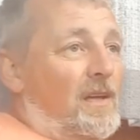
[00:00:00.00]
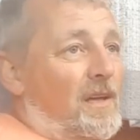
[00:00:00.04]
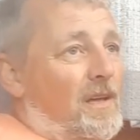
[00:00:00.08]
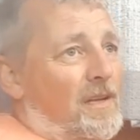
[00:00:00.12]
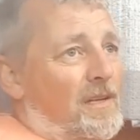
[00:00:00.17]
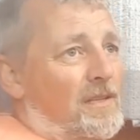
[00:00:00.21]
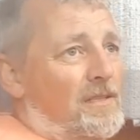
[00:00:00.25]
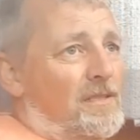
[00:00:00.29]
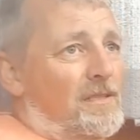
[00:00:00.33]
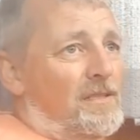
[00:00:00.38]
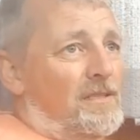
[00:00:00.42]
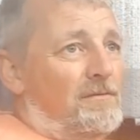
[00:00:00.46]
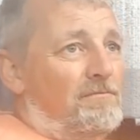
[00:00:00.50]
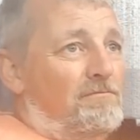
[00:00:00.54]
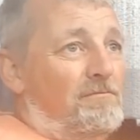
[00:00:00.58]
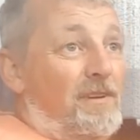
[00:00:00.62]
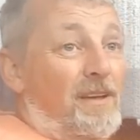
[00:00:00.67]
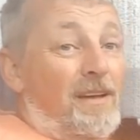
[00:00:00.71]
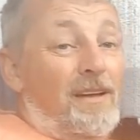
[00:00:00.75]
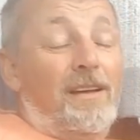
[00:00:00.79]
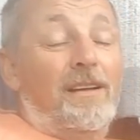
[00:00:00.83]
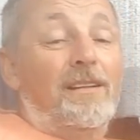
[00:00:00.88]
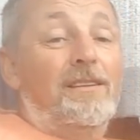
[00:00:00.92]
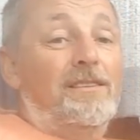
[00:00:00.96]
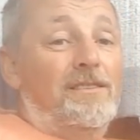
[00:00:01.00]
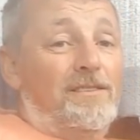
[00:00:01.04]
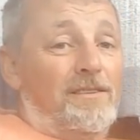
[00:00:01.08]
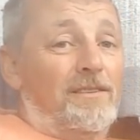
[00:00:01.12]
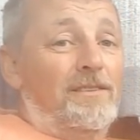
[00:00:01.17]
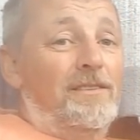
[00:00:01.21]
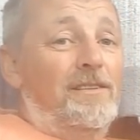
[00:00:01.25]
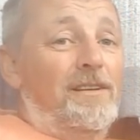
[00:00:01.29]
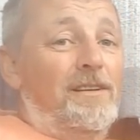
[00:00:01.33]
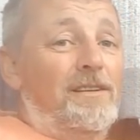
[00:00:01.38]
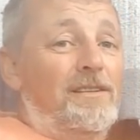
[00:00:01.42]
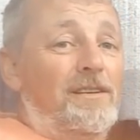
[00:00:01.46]
It's, yeah, it
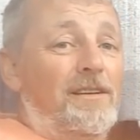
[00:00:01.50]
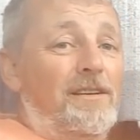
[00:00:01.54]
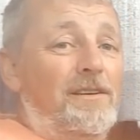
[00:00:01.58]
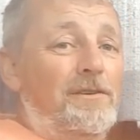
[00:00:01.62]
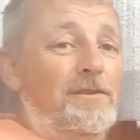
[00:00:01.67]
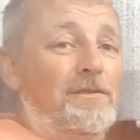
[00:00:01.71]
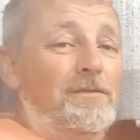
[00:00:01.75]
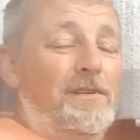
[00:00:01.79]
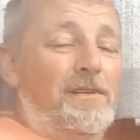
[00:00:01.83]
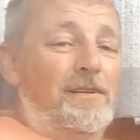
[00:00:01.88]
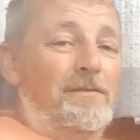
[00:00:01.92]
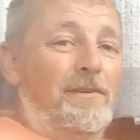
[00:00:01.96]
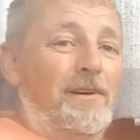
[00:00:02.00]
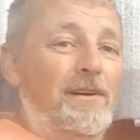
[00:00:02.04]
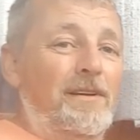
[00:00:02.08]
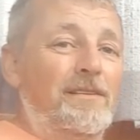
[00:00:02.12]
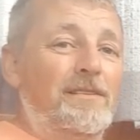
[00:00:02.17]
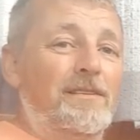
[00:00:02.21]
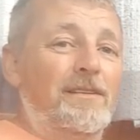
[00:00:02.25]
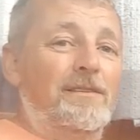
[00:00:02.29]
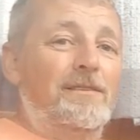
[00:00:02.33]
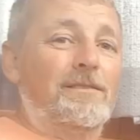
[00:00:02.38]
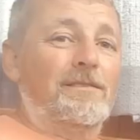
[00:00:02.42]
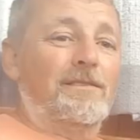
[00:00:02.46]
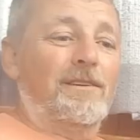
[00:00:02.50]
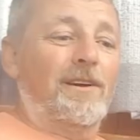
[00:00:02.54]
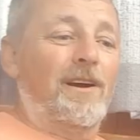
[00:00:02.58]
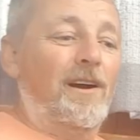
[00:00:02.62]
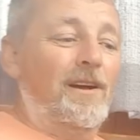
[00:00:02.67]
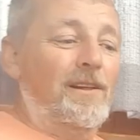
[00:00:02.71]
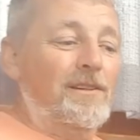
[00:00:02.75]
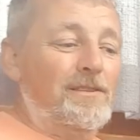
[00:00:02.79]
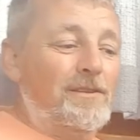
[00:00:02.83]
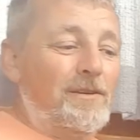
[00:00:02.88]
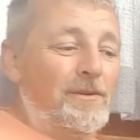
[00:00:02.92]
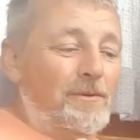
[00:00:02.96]
certainly is a useful device. It's
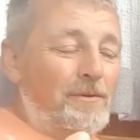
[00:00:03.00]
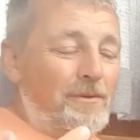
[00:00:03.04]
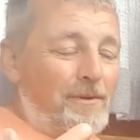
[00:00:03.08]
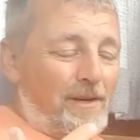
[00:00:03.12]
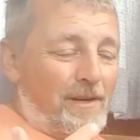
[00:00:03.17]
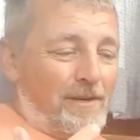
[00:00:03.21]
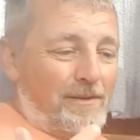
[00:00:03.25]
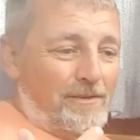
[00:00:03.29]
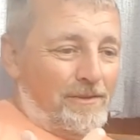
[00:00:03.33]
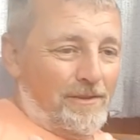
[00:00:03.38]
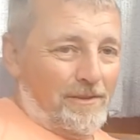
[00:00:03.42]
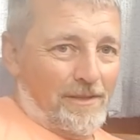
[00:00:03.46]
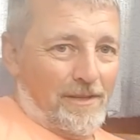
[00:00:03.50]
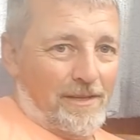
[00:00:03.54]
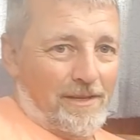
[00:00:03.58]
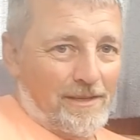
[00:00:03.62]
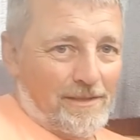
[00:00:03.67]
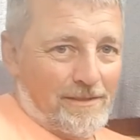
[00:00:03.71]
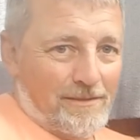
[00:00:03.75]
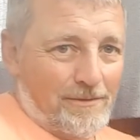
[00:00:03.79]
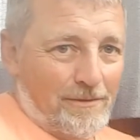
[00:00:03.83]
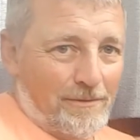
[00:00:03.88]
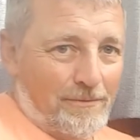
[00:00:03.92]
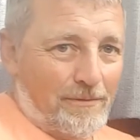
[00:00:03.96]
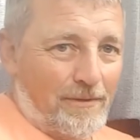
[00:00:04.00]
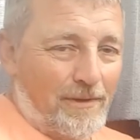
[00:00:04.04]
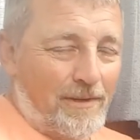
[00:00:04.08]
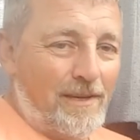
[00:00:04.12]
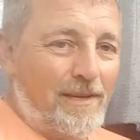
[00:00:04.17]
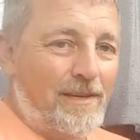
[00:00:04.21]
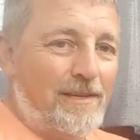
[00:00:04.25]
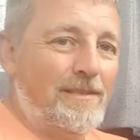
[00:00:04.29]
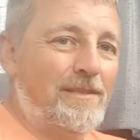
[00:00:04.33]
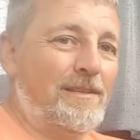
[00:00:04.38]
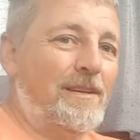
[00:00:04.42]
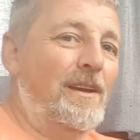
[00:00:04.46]
also another thing it's good for
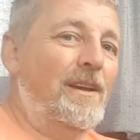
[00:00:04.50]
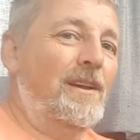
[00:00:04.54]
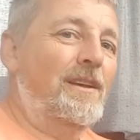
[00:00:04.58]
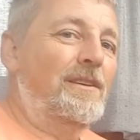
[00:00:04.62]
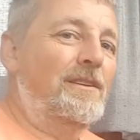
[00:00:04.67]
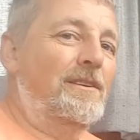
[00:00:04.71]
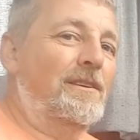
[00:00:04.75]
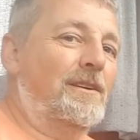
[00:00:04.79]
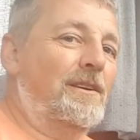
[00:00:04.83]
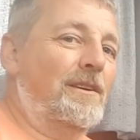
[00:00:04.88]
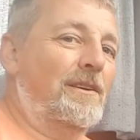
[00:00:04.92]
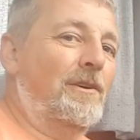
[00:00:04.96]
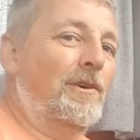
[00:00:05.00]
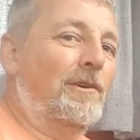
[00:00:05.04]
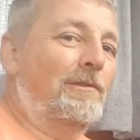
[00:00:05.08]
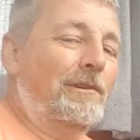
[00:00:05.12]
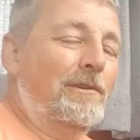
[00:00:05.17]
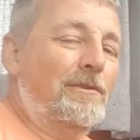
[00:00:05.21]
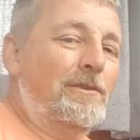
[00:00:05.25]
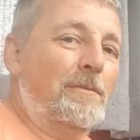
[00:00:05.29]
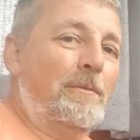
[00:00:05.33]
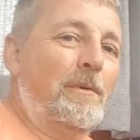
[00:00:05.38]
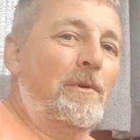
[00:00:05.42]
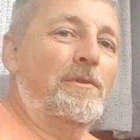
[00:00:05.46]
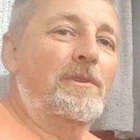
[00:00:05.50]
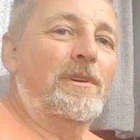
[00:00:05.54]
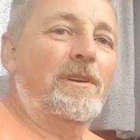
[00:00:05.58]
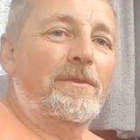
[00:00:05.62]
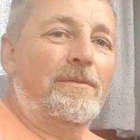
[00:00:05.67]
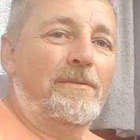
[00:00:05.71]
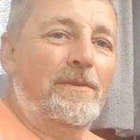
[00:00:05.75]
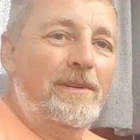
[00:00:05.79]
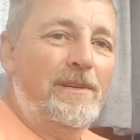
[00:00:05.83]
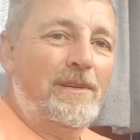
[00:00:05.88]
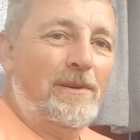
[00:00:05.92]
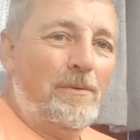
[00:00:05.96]
is you can go around your boat, you
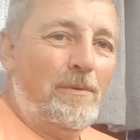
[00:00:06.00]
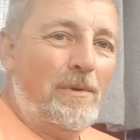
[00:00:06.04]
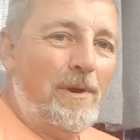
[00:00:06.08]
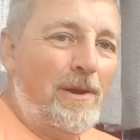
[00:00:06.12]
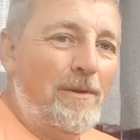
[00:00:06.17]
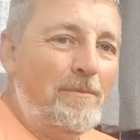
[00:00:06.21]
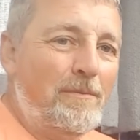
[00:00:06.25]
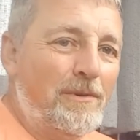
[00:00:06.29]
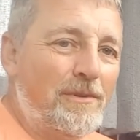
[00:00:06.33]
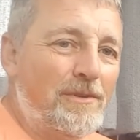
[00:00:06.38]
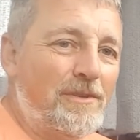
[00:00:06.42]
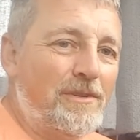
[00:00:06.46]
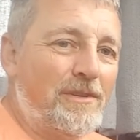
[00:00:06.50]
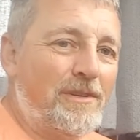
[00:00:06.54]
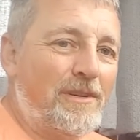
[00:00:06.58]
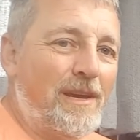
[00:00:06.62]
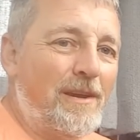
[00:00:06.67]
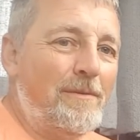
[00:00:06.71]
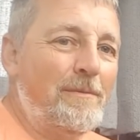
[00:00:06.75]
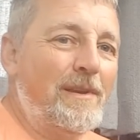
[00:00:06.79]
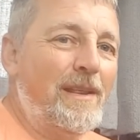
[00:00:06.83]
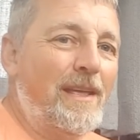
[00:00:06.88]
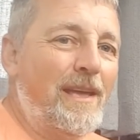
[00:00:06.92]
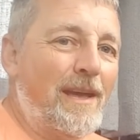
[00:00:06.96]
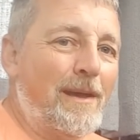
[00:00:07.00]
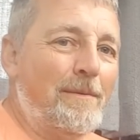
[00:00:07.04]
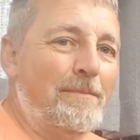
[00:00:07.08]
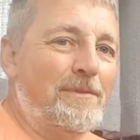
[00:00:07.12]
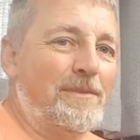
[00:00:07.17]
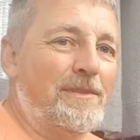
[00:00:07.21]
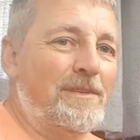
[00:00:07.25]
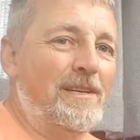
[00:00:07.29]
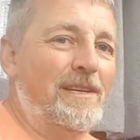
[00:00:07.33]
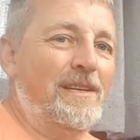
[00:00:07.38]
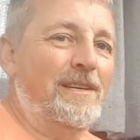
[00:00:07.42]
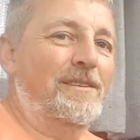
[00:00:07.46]
can find out how much how many
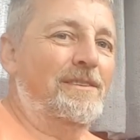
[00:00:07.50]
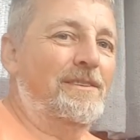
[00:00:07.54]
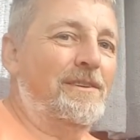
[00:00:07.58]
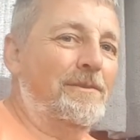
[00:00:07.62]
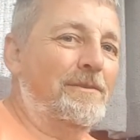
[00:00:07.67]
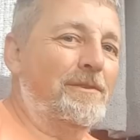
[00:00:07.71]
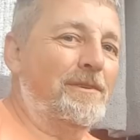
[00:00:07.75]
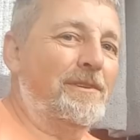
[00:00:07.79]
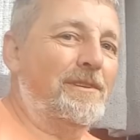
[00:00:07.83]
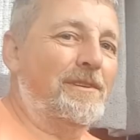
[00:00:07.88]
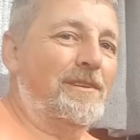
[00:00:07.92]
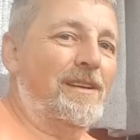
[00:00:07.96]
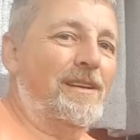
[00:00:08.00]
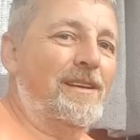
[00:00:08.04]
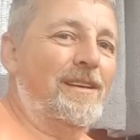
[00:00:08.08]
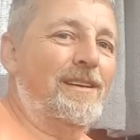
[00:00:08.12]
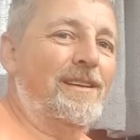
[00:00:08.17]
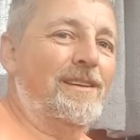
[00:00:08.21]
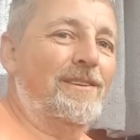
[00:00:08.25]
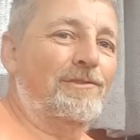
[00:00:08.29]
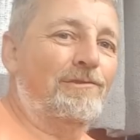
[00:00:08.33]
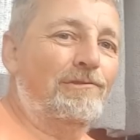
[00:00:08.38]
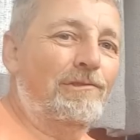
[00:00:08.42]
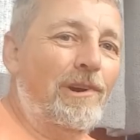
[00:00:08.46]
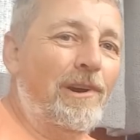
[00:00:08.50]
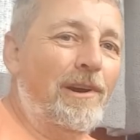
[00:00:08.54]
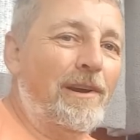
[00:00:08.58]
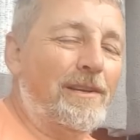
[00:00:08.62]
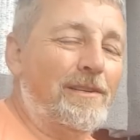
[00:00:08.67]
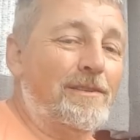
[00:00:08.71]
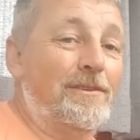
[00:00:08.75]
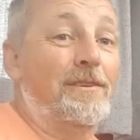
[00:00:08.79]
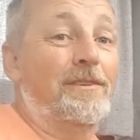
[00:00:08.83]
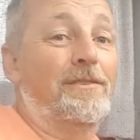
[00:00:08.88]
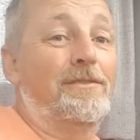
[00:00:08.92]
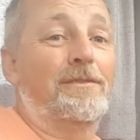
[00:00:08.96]
amps each unit is
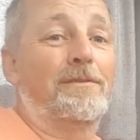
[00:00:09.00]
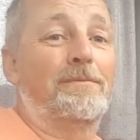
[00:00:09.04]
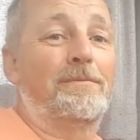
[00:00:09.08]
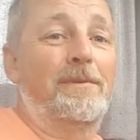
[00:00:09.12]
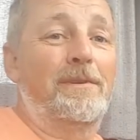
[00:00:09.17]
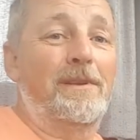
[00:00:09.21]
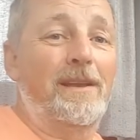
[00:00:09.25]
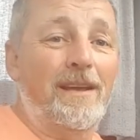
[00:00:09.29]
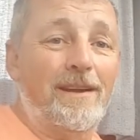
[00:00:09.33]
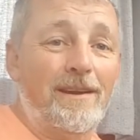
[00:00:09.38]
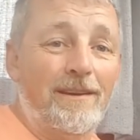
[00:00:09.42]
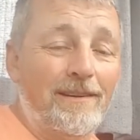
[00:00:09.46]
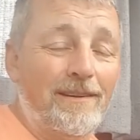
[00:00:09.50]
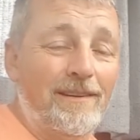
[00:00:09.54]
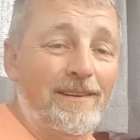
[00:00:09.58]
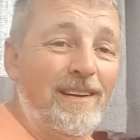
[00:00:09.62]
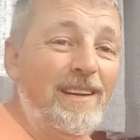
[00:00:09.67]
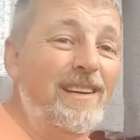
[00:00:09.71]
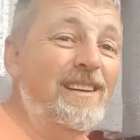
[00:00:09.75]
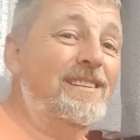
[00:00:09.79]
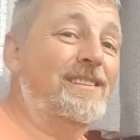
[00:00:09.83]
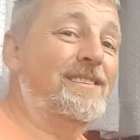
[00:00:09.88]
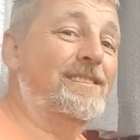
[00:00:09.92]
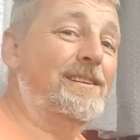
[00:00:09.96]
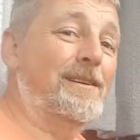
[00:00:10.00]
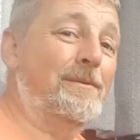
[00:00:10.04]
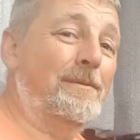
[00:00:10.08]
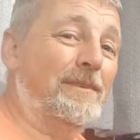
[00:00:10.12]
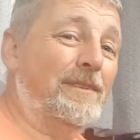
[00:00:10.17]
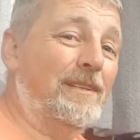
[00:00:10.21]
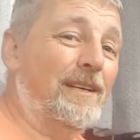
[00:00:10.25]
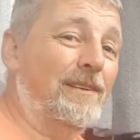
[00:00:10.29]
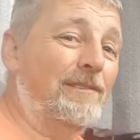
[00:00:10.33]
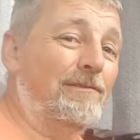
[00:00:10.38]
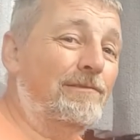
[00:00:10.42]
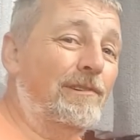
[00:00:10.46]
drawing. So you can just flick on a light and see
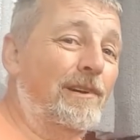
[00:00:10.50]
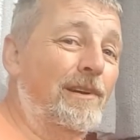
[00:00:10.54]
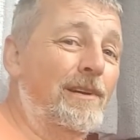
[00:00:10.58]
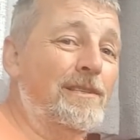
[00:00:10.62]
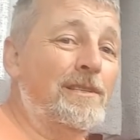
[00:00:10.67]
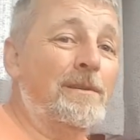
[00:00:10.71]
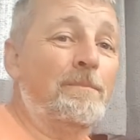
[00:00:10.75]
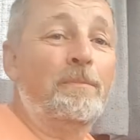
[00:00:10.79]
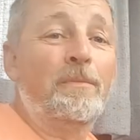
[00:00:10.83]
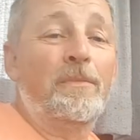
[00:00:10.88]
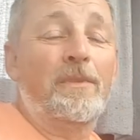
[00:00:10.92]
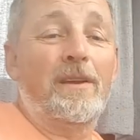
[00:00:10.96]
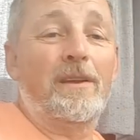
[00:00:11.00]
what that draws.